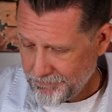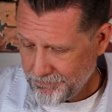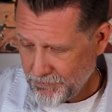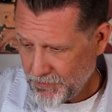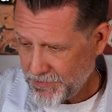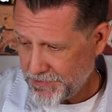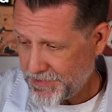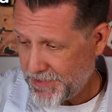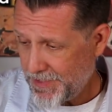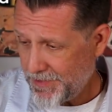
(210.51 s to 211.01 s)

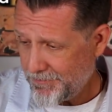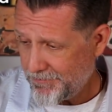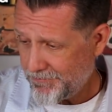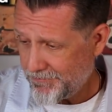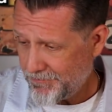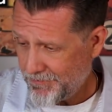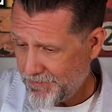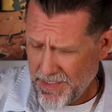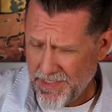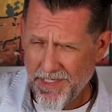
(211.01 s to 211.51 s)
We'll see.
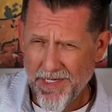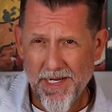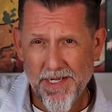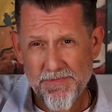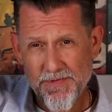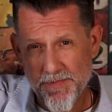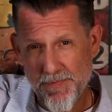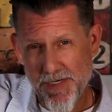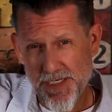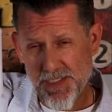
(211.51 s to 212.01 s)
And then I have
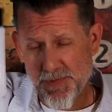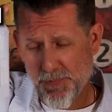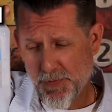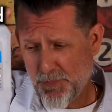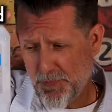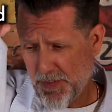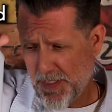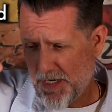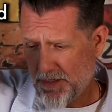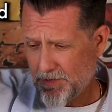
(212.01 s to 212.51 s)
some
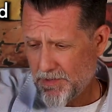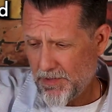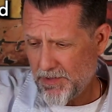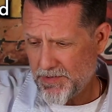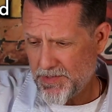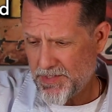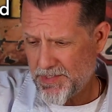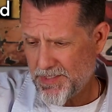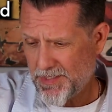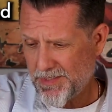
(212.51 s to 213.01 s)
isopropyl alcohol
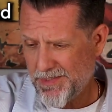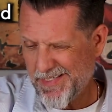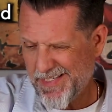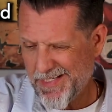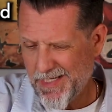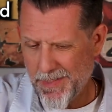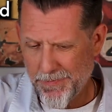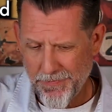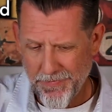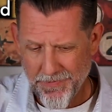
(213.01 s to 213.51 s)
just to clean
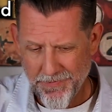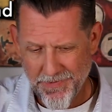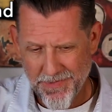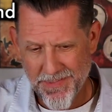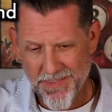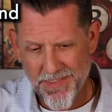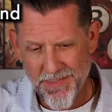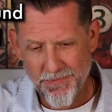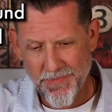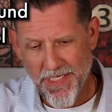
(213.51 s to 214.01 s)
up,
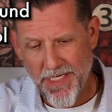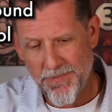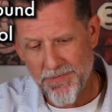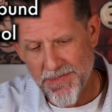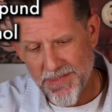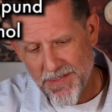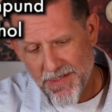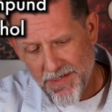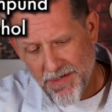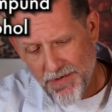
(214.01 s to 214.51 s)
because
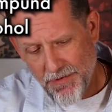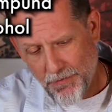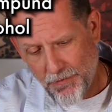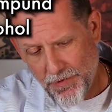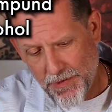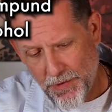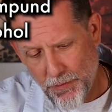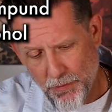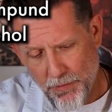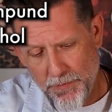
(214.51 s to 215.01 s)
sometimes
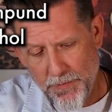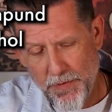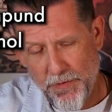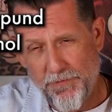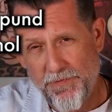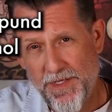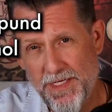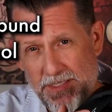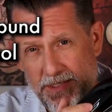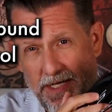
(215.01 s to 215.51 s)
when you remove
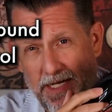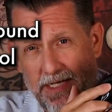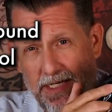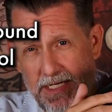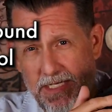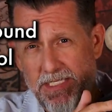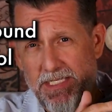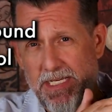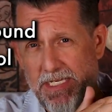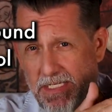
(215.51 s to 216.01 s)
things like
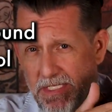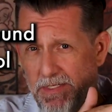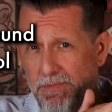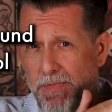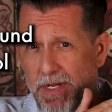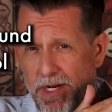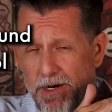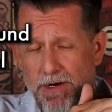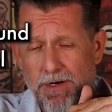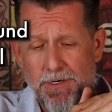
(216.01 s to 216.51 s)
this, they
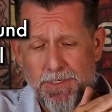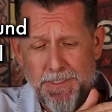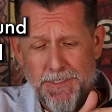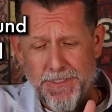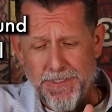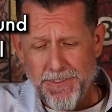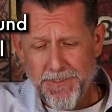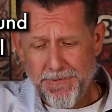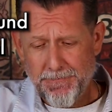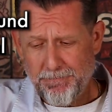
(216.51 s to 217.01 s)
smear.
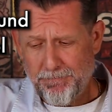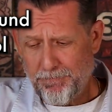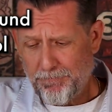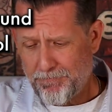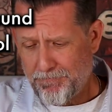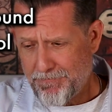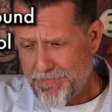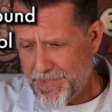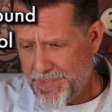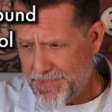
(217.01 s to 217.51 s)

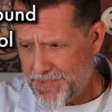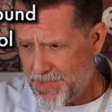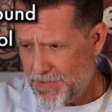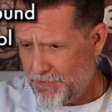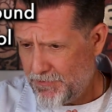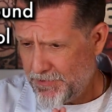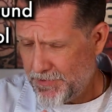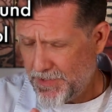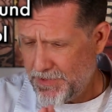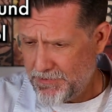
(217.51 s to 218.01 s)
So
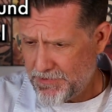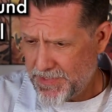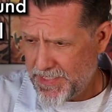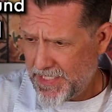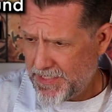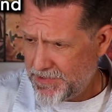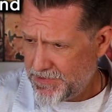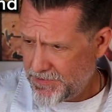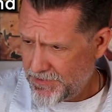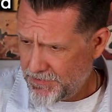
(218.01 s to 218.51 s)
we'll use
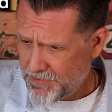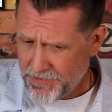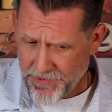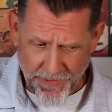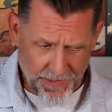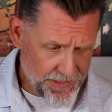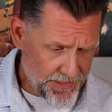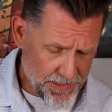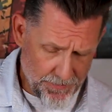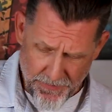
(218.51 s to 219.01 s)
that to
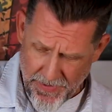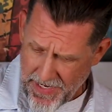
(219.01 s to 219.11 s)
clean it up.